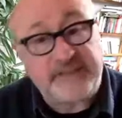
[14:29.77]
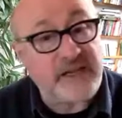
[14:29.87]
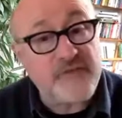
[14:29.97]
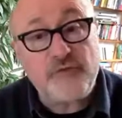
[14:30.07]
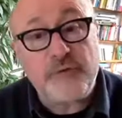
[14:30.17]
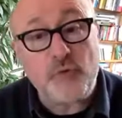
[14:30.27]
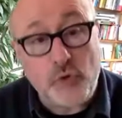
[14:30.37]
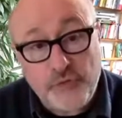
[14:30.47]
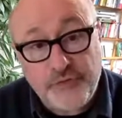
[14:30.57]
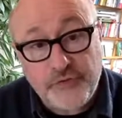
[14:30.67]
at every
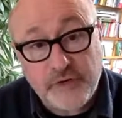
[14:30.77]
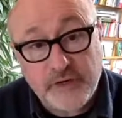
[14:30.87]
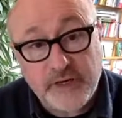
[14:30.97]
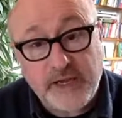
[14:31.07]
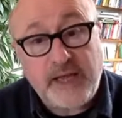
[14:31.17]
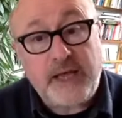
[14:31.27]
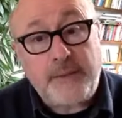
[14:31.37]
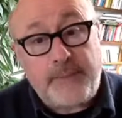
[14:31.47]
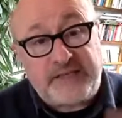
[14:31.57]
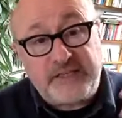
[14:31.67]
move?
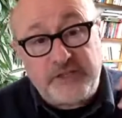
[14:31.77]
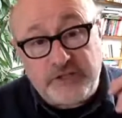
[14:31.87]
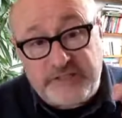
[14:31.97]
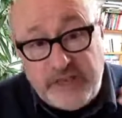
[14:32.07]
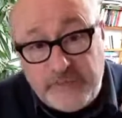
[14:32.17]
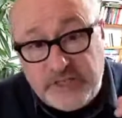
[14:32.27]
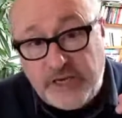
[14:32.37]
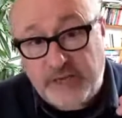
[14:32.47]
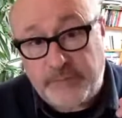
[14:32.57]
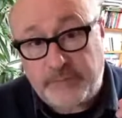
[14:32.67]
But in the same
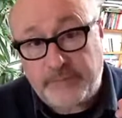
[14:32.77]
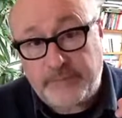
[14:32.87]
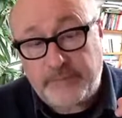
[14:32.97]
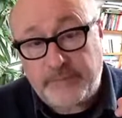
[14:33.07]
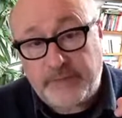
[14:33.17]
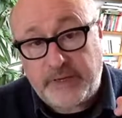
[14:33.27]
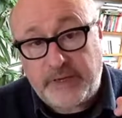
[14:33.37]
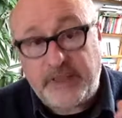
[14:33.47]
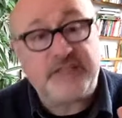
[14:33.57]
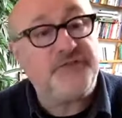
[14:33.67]
time,
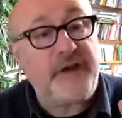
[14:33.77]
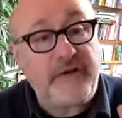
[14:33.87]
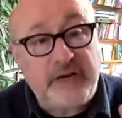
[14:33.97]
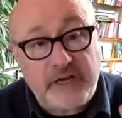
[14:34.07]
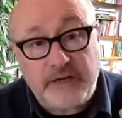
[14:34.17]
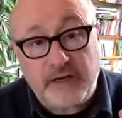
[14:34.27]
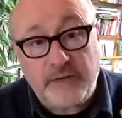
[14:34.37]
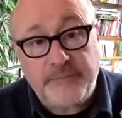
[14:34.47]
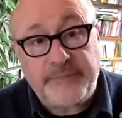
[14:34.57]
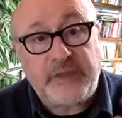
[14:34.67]
it's very
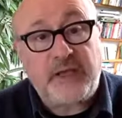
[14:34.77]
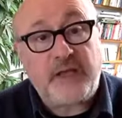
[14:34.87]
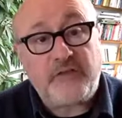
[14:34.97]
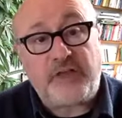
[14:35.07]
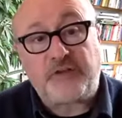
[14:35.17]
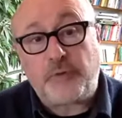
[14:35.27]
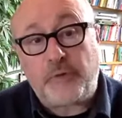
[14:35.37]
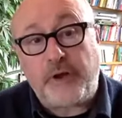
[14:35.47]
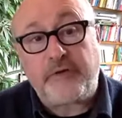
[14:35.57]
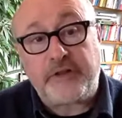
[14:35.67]
clear that
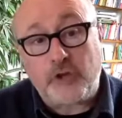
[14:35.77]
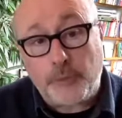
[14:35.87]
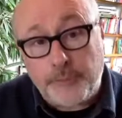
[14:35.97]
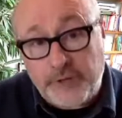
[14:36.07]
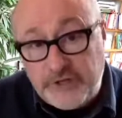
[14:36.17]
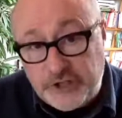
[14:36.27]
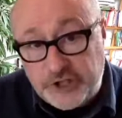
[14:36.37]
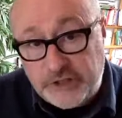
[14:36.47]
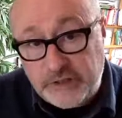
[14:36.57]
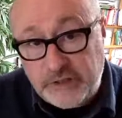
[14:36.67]
we were in
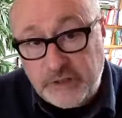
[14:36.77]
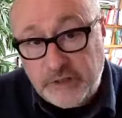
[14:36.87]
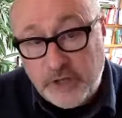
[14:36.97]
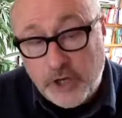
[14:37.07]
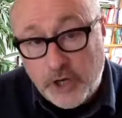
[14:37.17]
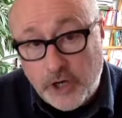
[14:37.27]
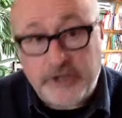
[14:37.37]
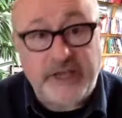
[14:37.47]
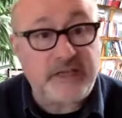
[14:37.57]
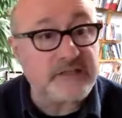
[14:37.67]
competition
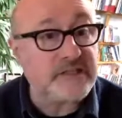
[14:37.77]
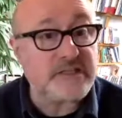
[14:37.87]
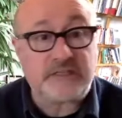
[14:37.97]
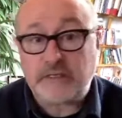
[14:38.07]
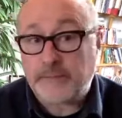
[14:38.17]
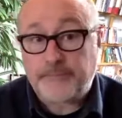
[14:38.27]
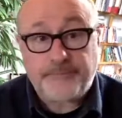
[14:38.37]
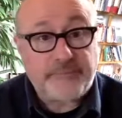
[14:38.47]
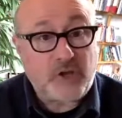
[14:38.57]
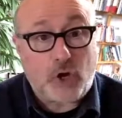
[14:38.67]
against
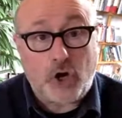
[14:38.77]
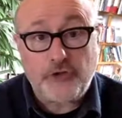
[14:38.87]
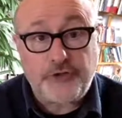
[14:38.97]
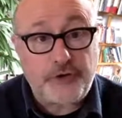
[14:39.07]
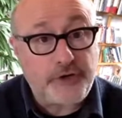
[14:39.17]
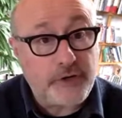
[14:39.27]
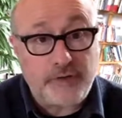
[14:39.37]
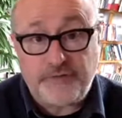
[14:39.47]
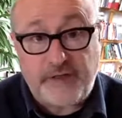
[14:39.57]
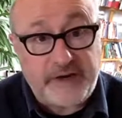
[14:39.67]

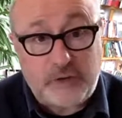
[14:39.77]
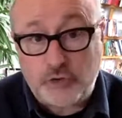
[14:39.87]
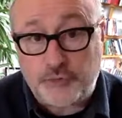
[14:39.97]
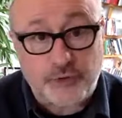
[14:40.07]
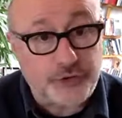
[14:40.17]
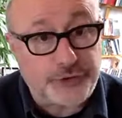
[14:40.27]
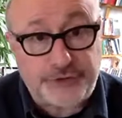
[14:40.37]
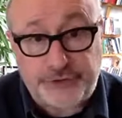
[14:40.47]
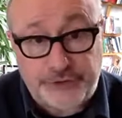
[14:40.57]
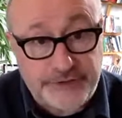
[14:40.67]
other very good
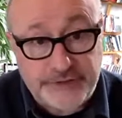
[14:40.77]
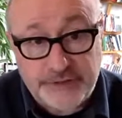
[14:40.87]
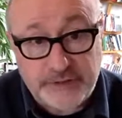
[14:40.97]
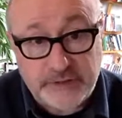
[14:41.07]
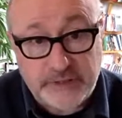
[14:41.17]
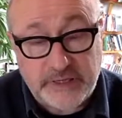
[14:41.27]
producers,